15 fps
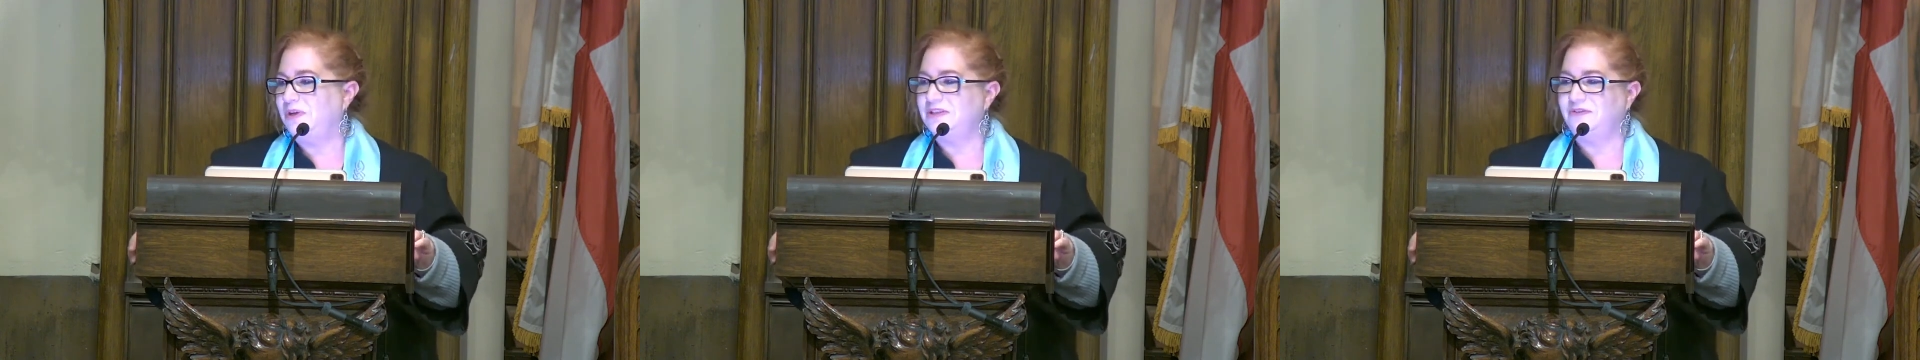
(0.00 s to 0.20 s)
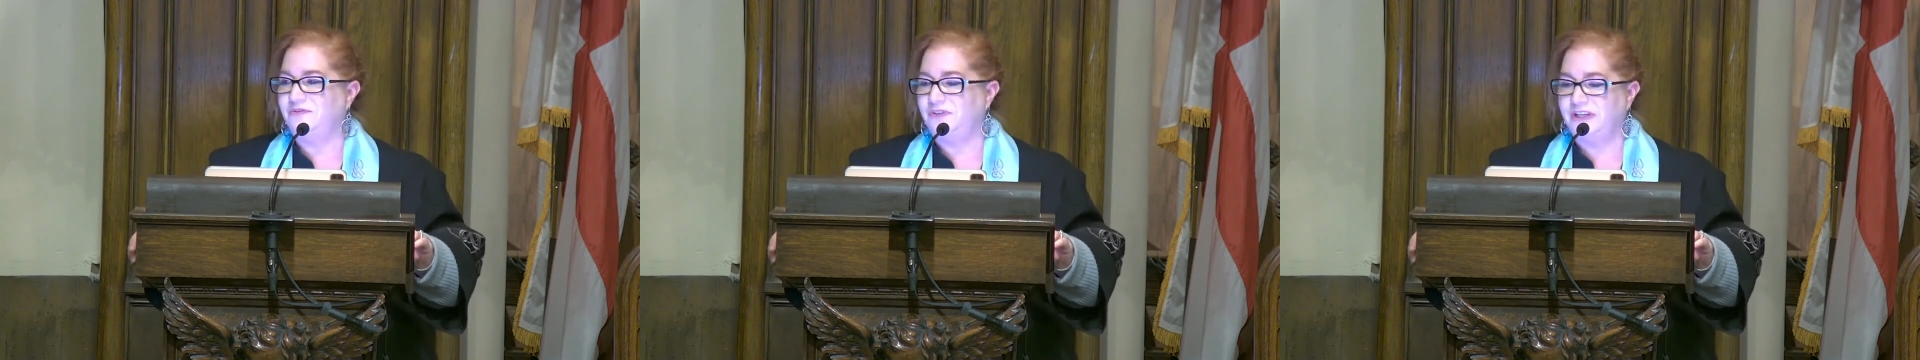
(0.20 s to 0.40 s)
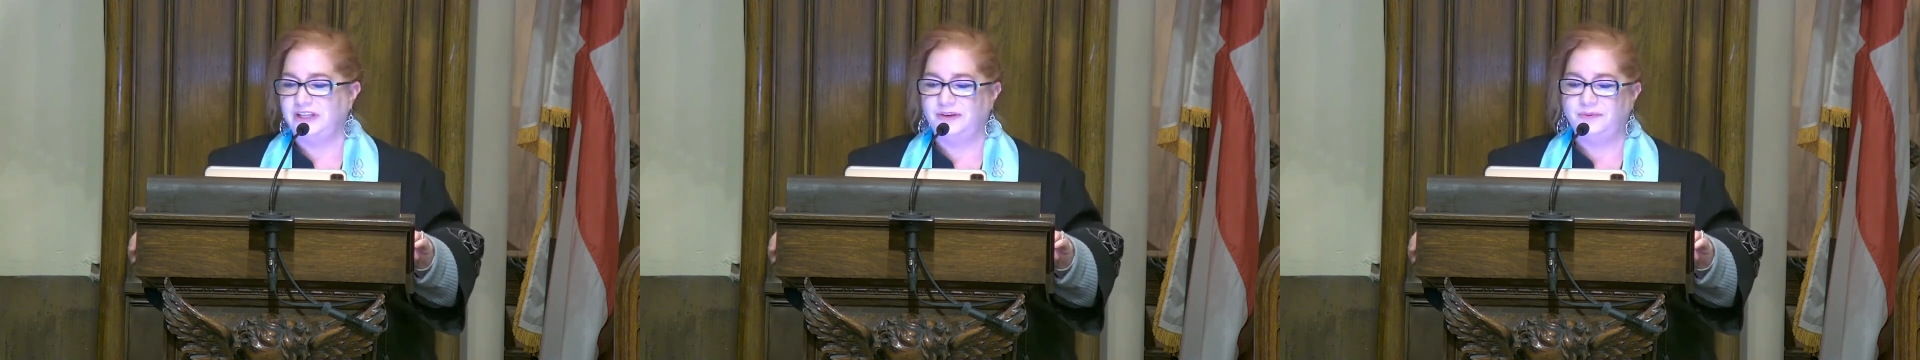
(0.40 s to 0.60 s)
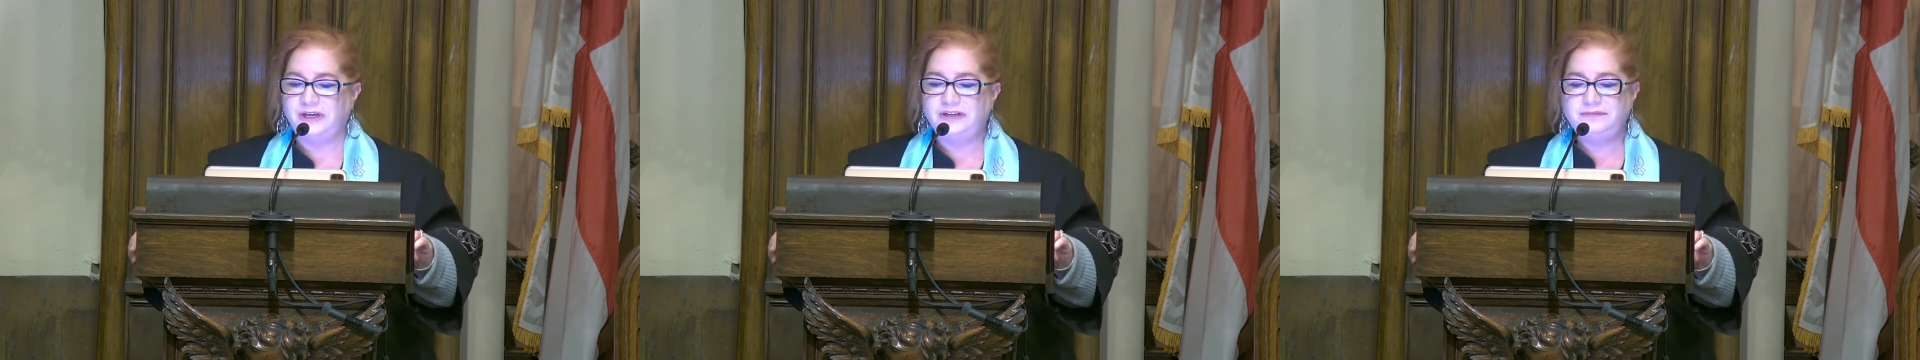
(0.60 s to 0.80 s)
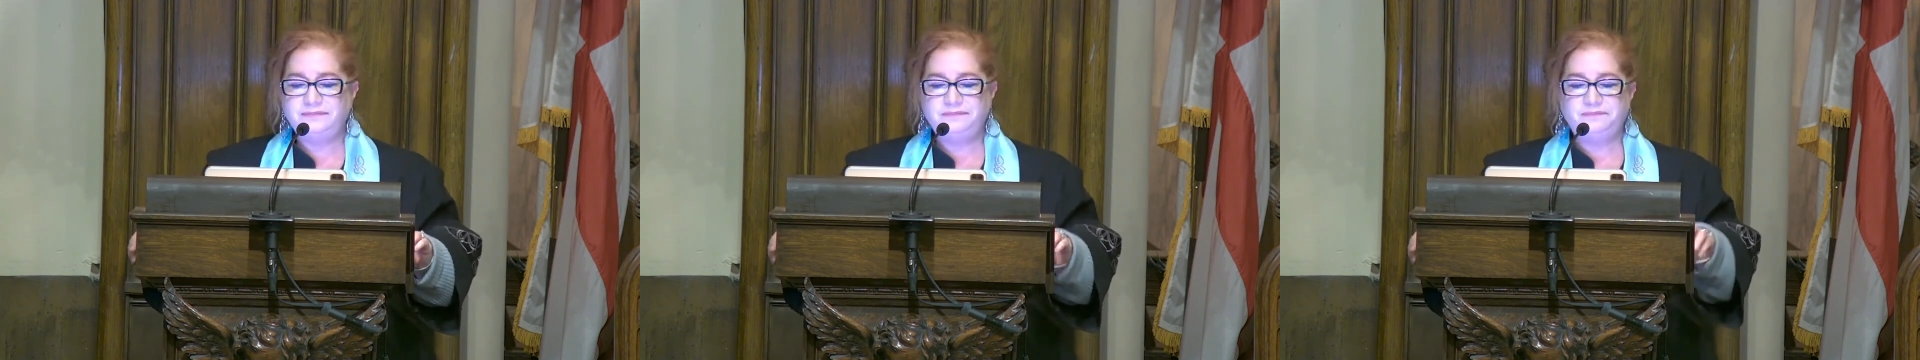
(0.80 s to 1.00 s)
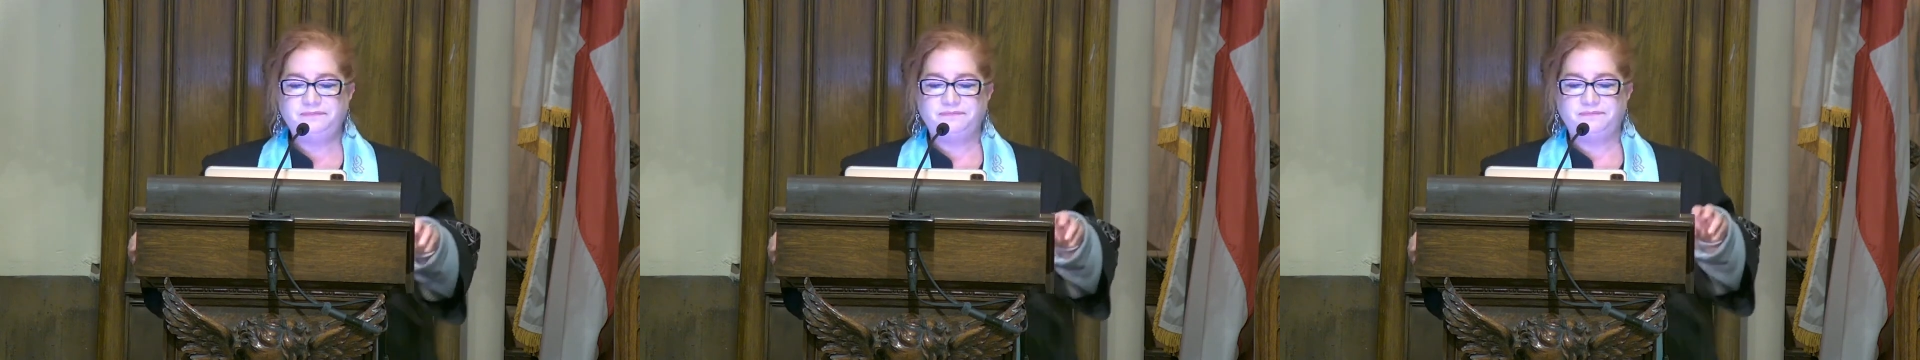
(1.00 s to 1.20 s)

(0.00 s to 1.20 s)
wasn't feeling well.